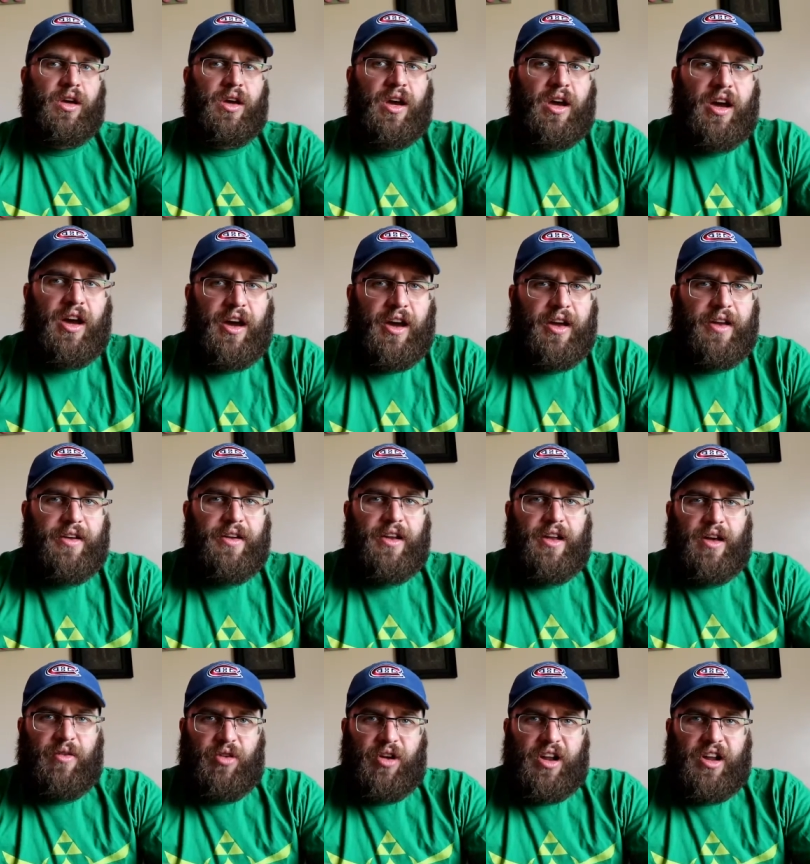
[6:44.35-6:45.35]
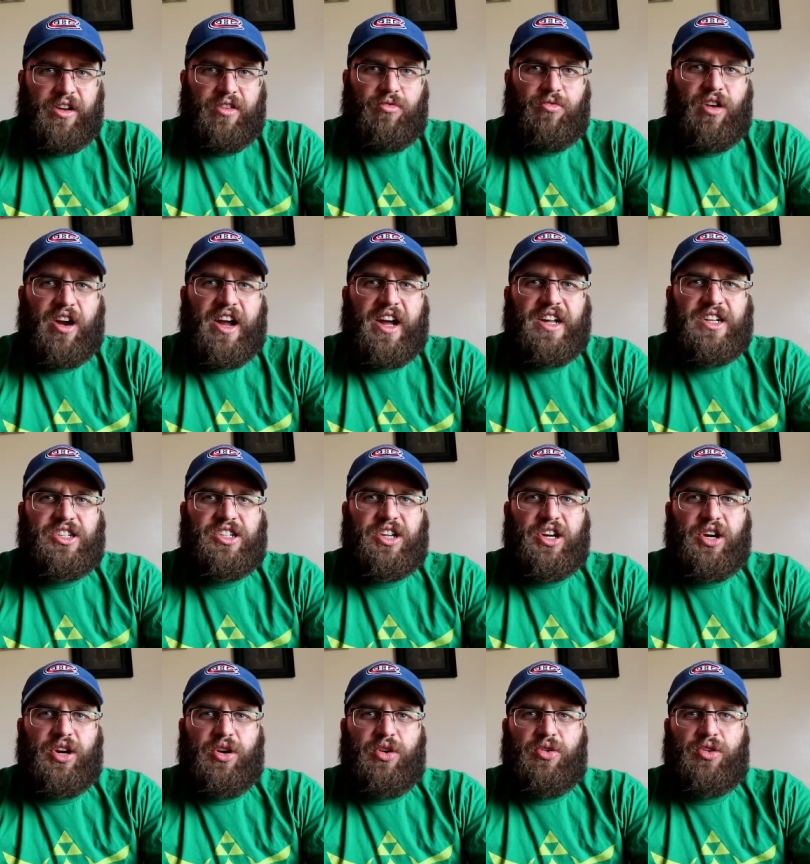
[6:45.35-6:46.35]
And they went into Rage
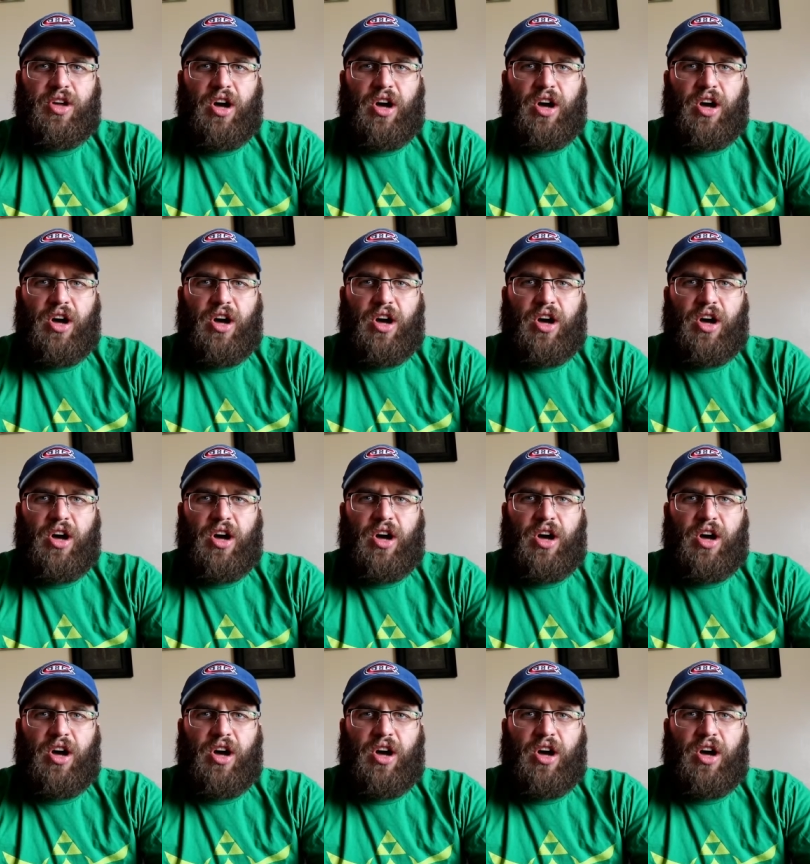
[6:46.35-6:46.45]
2,